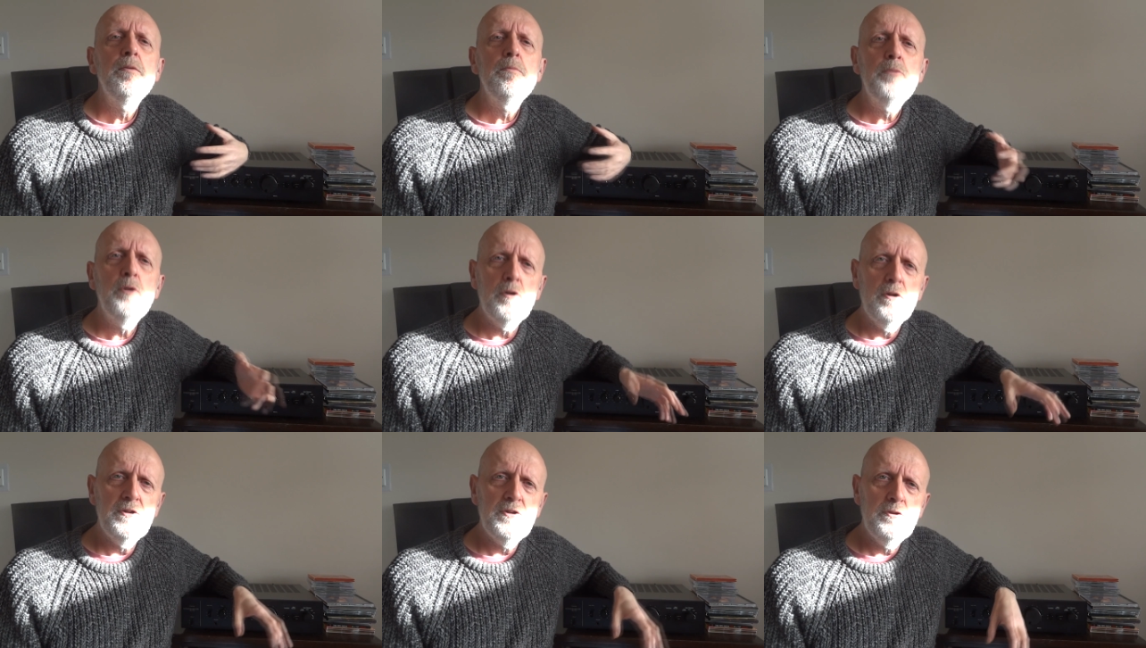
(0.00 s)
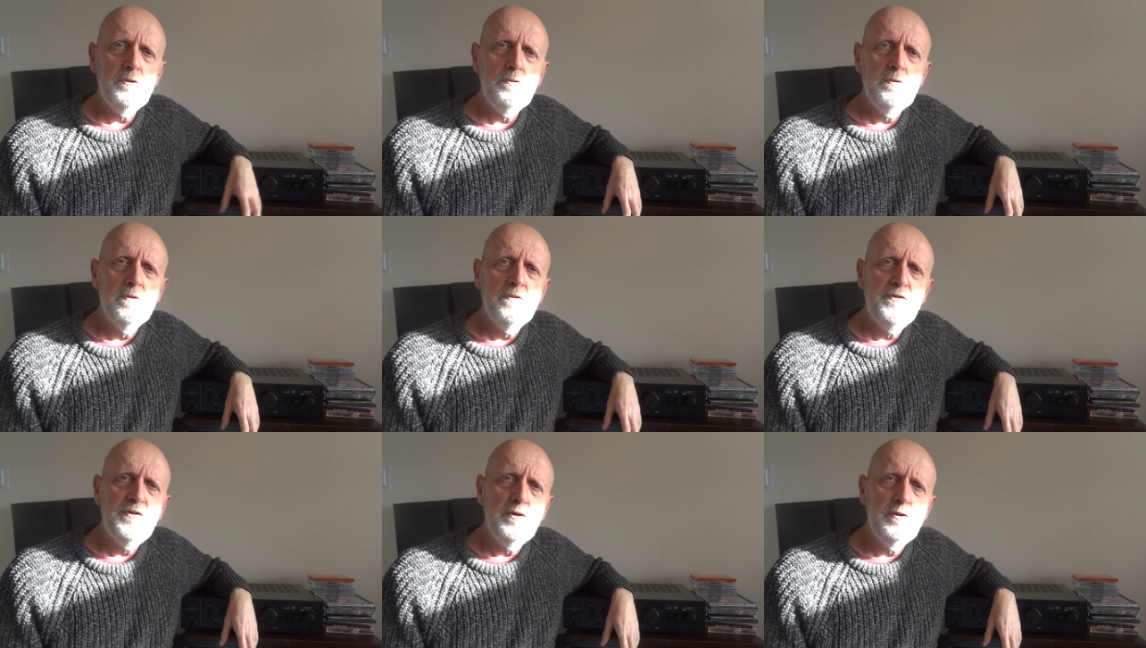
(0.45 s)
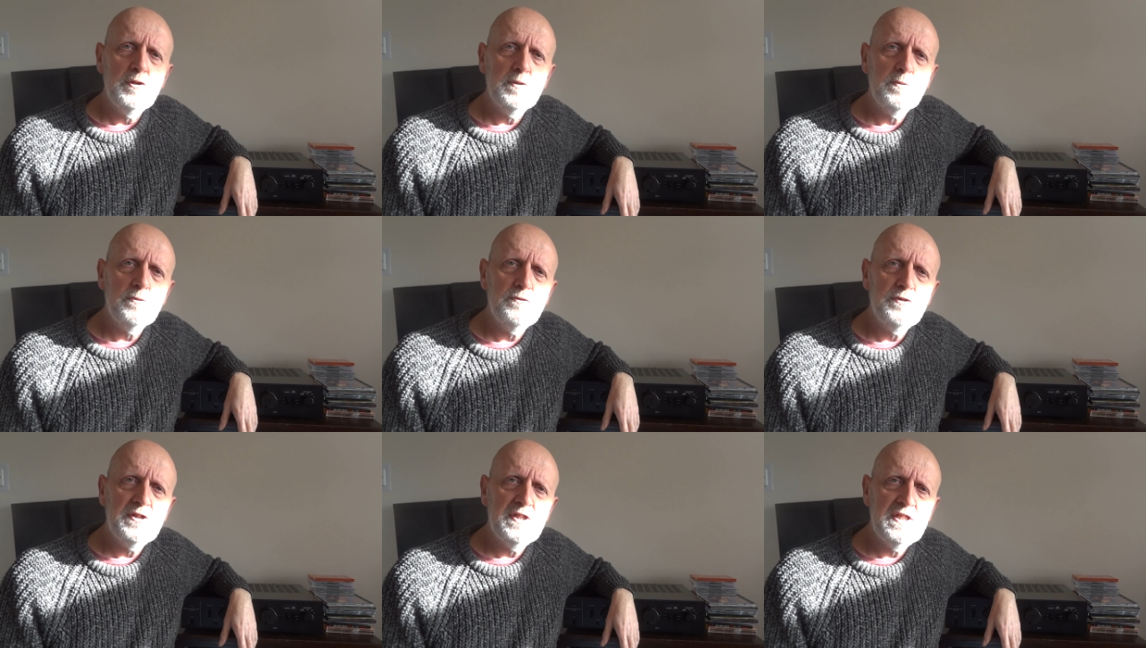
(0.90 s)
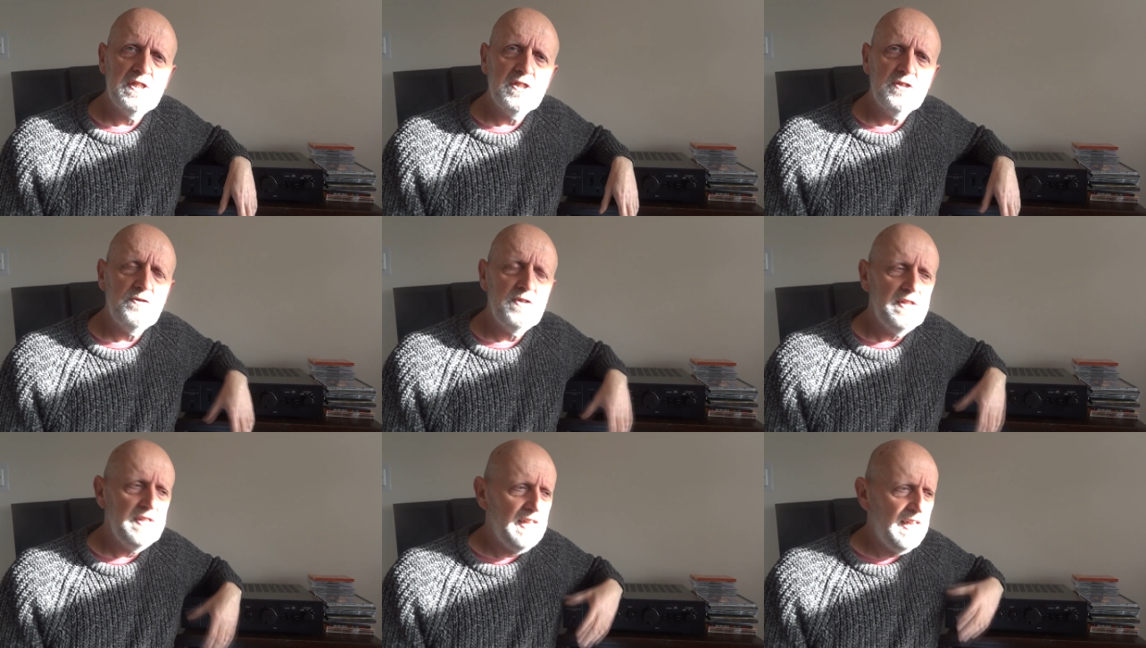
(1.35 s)
put a new fusible
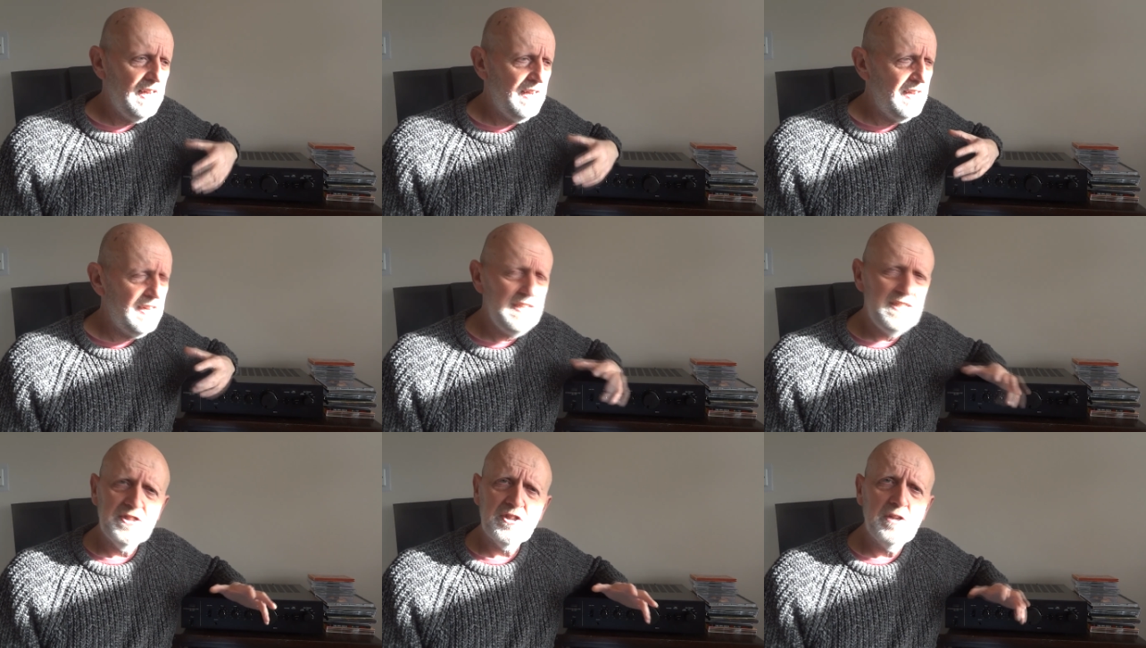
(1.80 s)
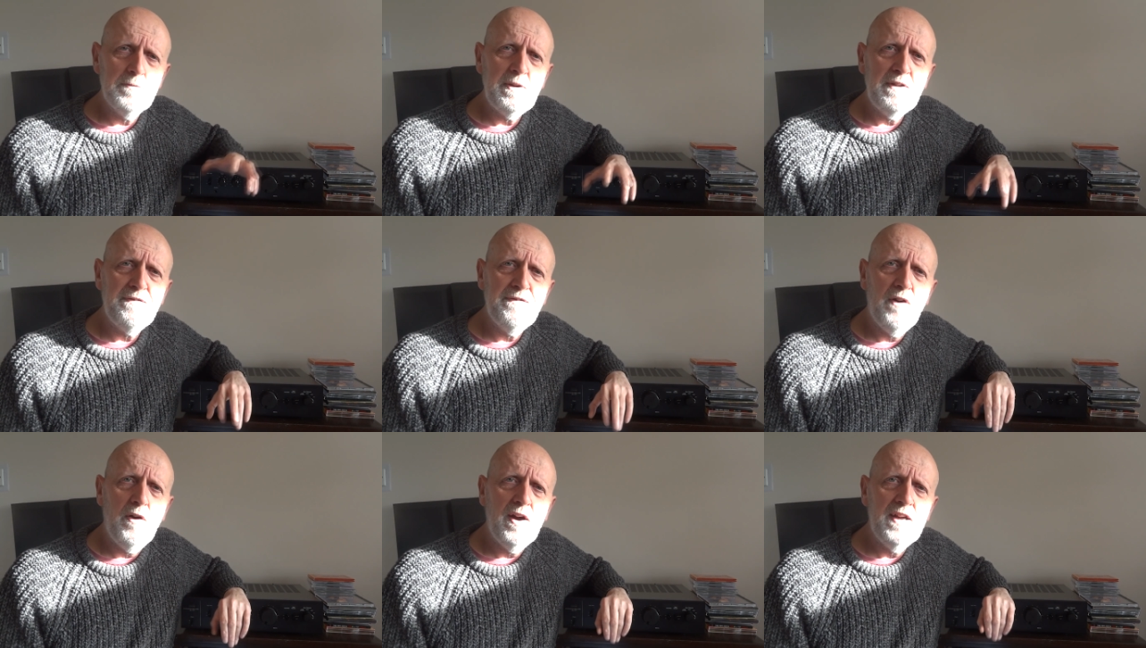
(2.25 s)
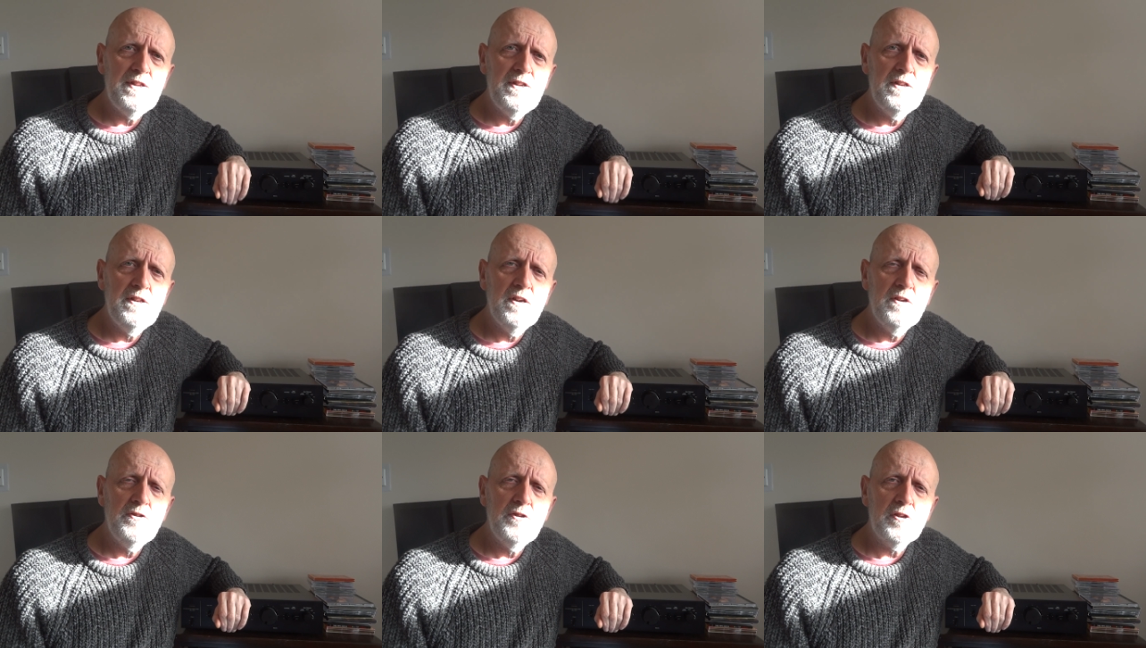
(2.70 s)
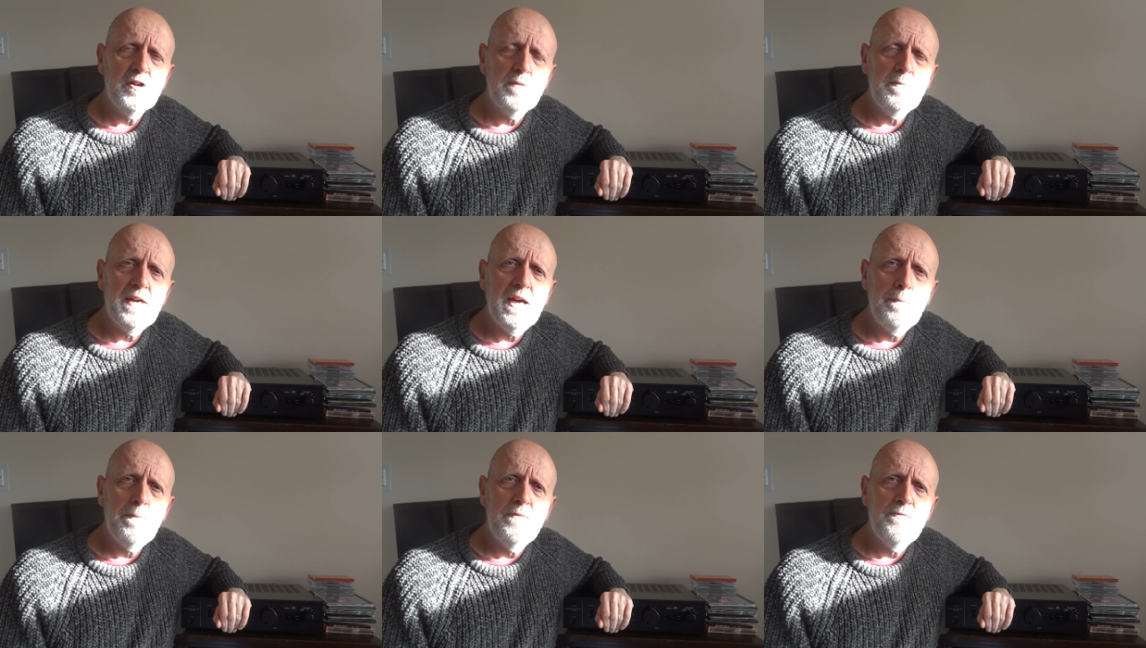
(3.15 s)
resistor in there and it's going to be fine you know you're going to
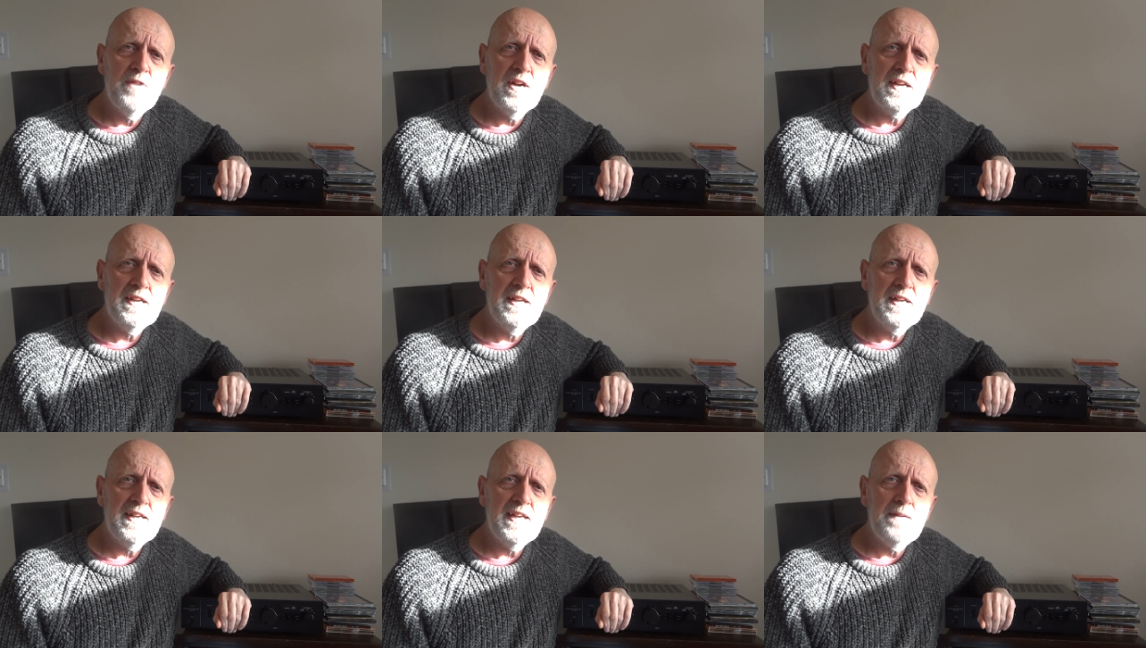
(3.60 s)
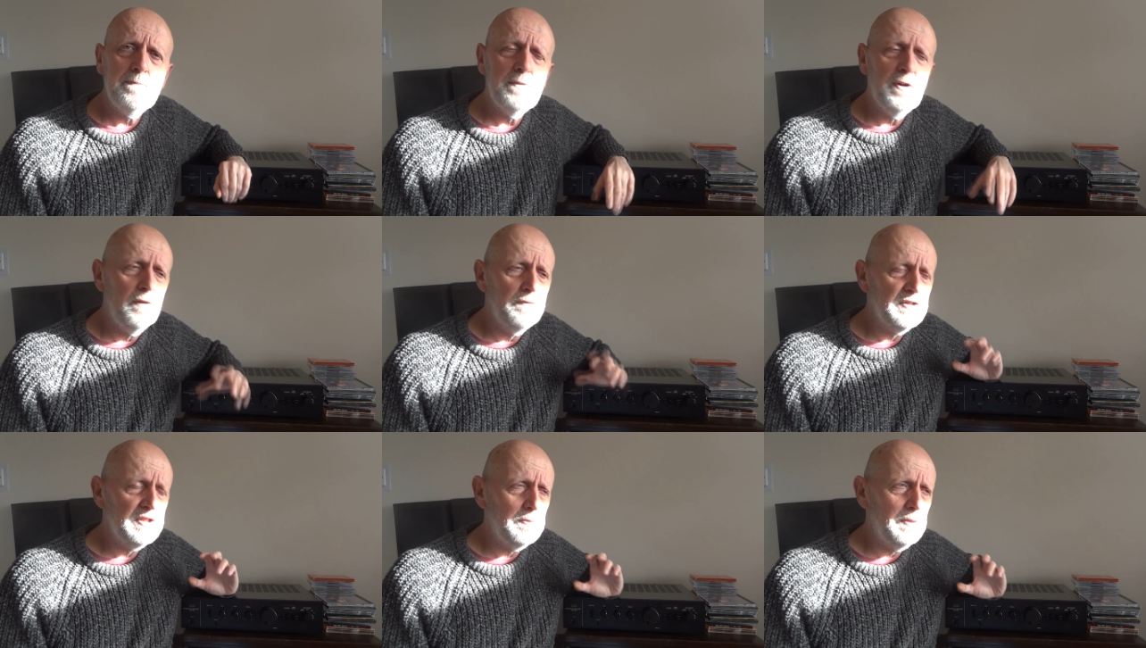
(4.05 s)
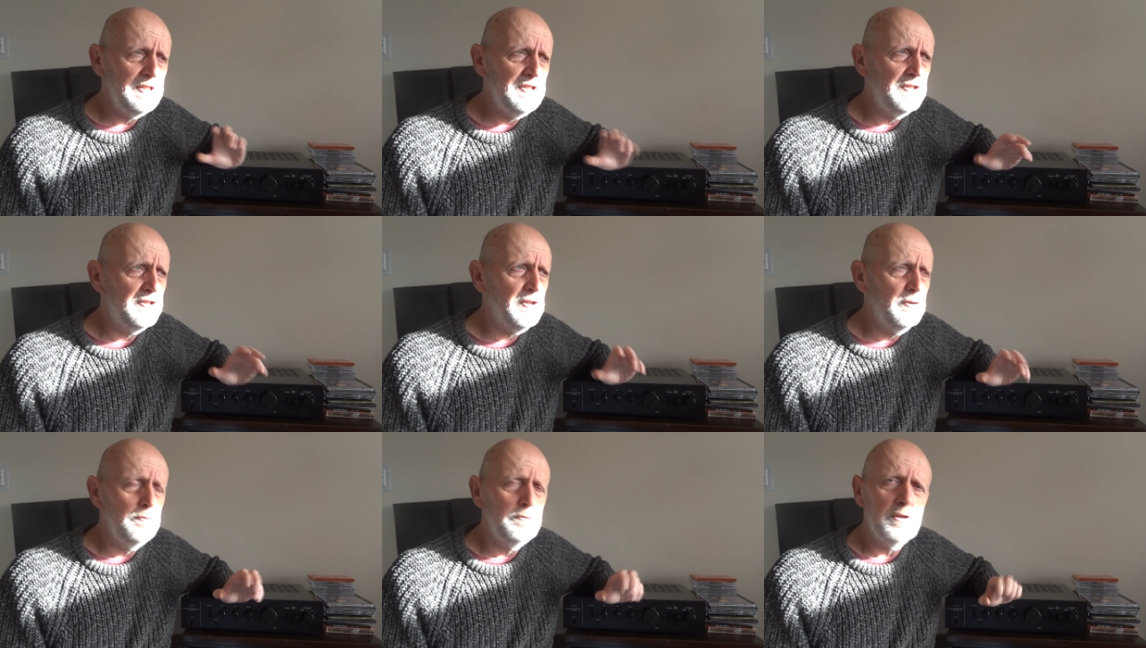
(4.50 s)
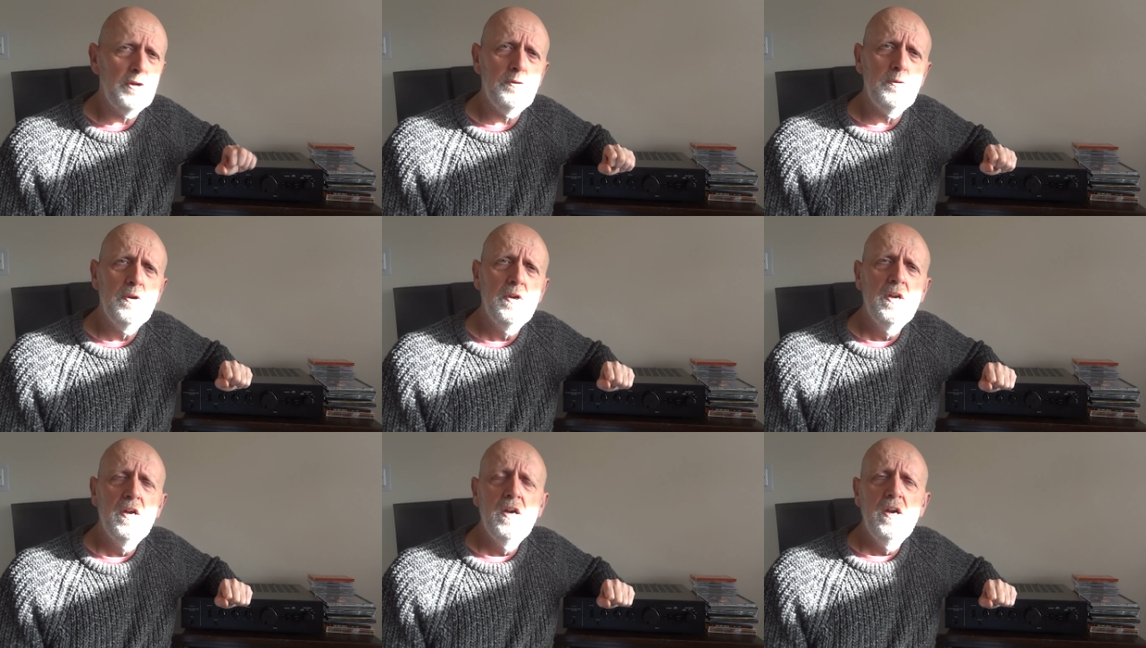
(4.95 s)
be up and running again but obviously when you do
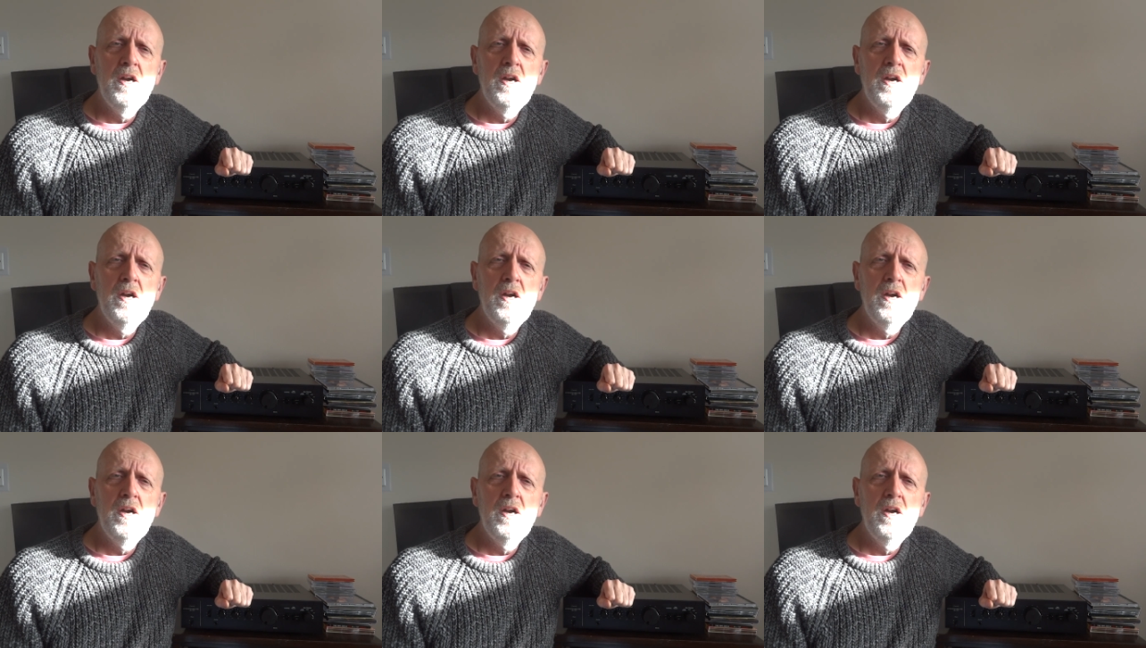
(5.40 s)
do